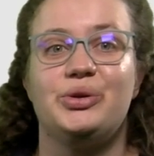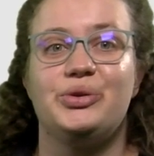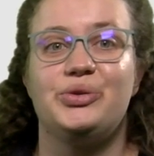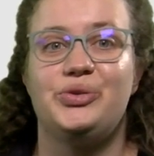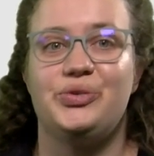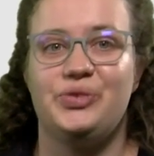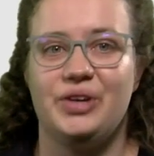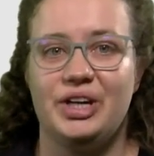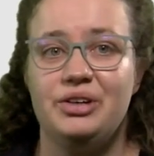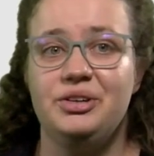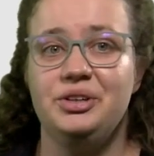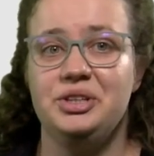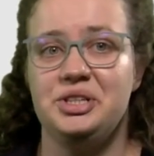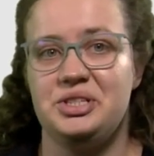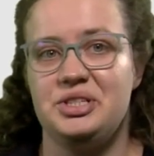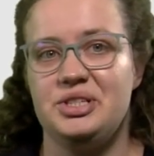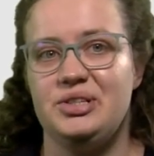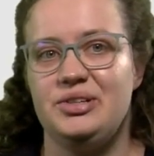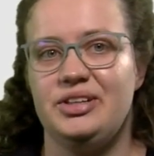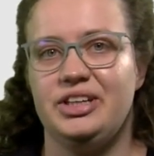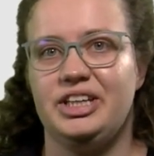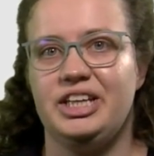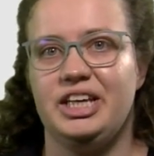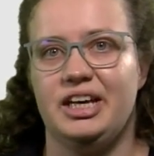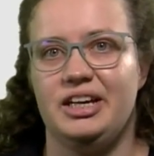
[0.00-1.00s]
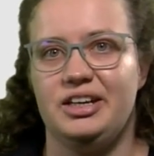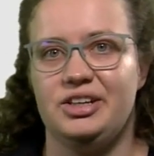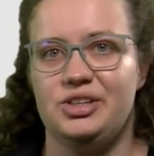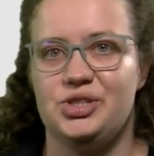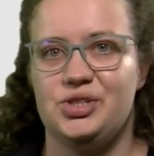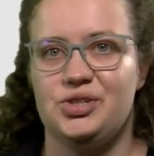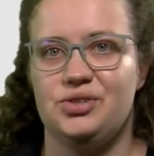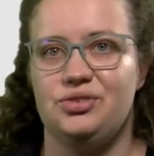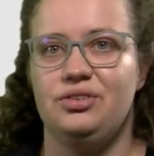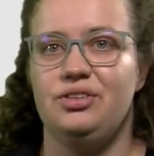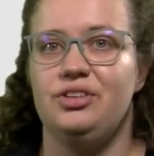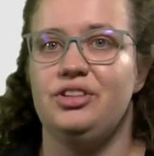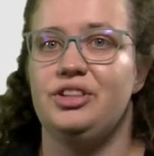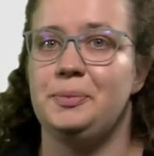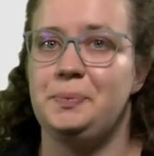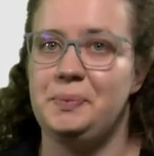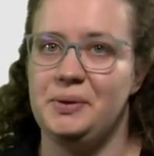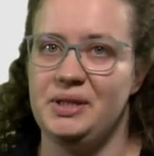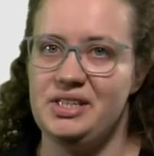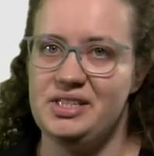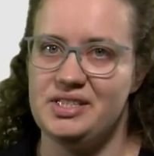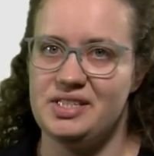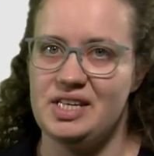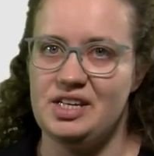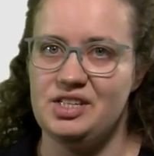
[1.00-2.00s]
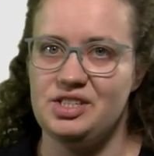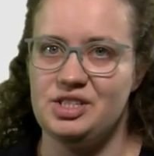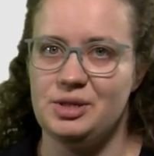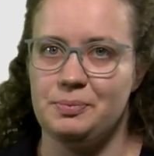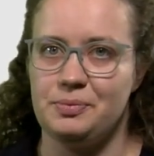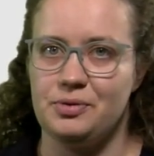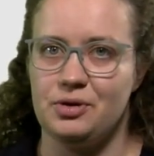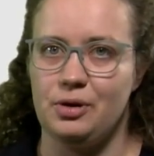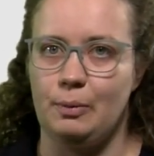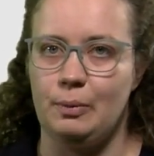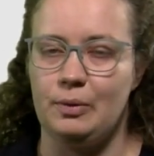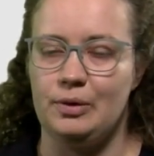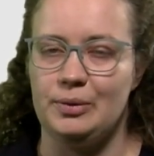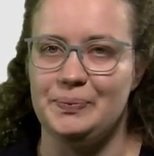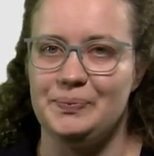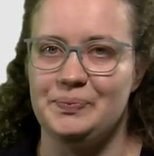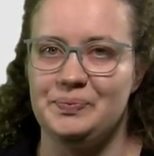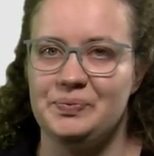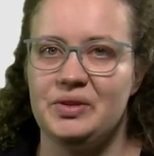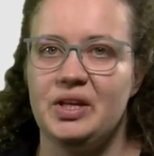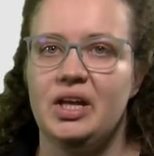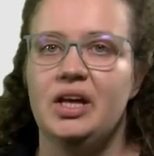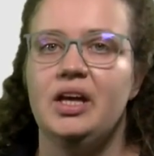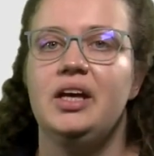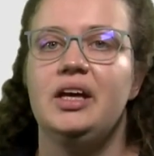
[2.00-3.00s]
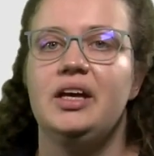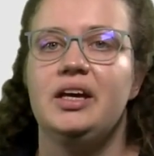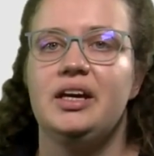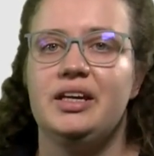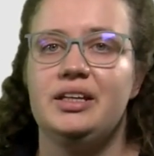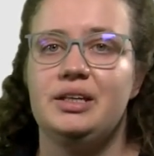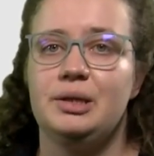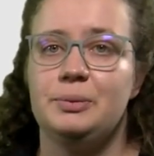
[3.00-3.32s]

fairness and location, the P-center problem. In a